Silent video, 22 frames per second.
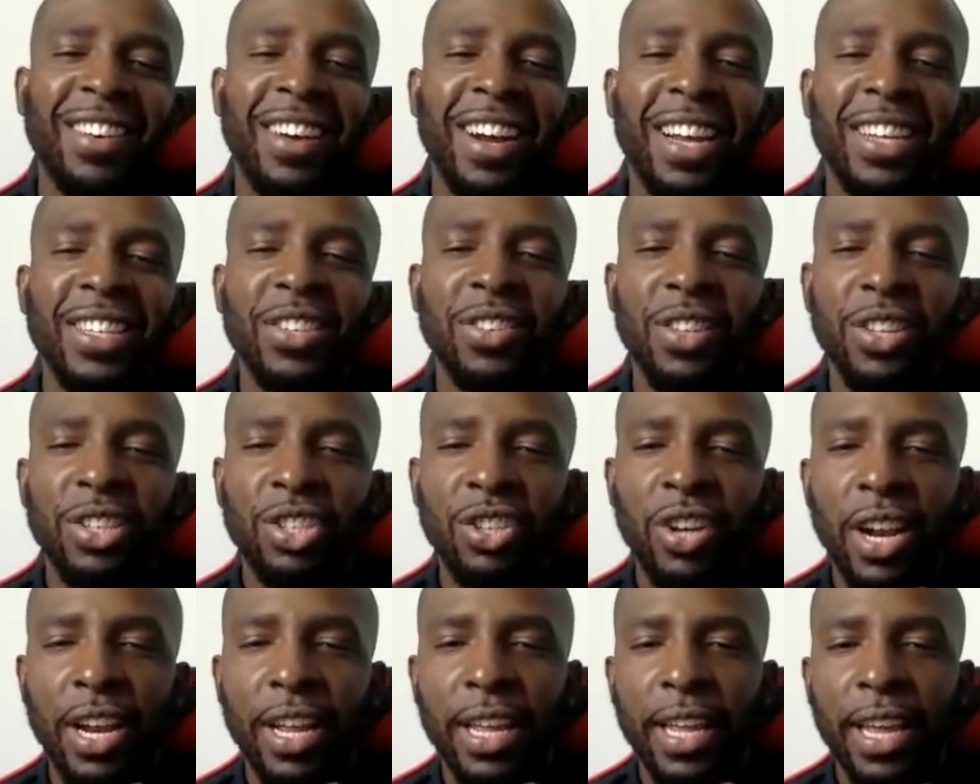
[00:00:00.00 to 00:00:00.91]
right? So they're
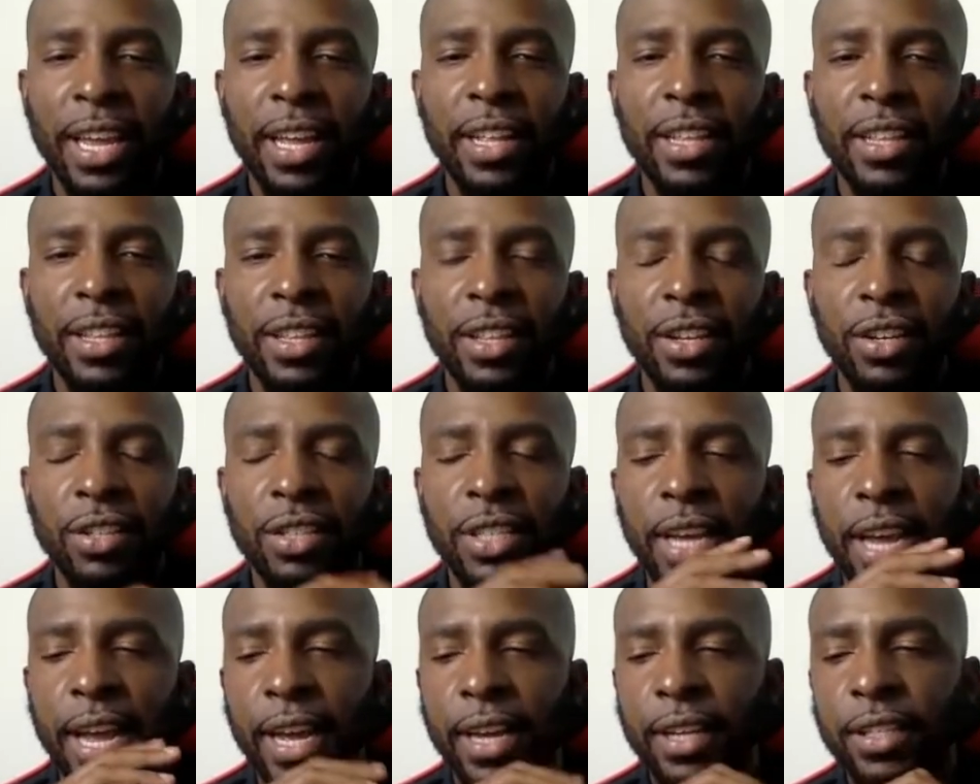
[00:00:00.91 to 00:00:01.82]
trying to get their
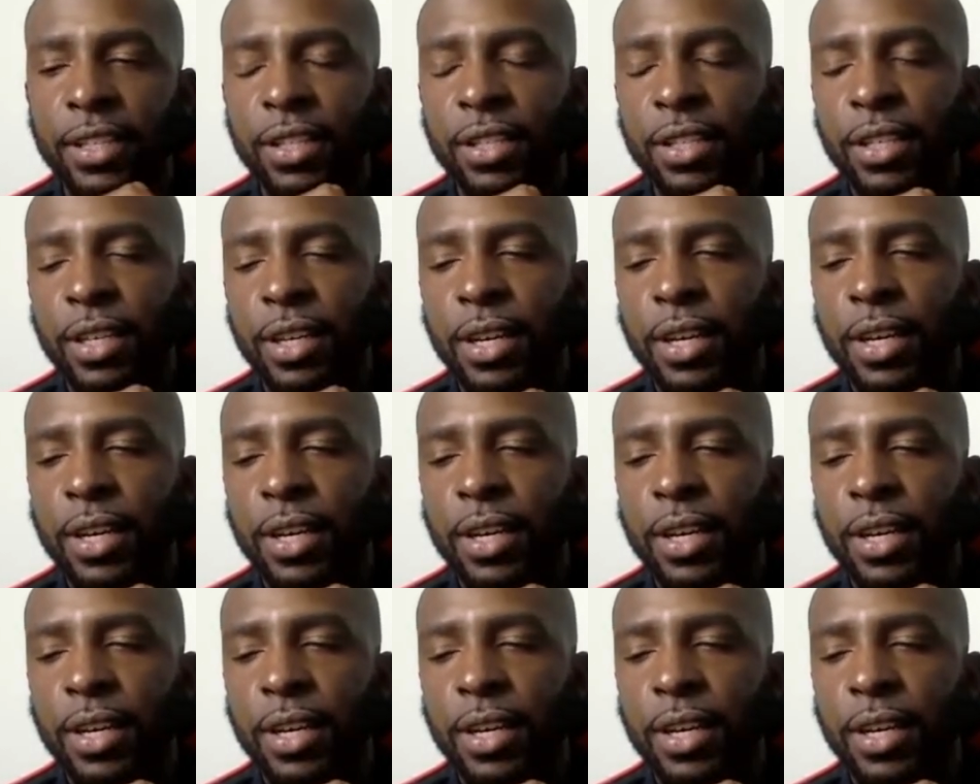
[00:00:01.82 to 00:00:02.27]
tax.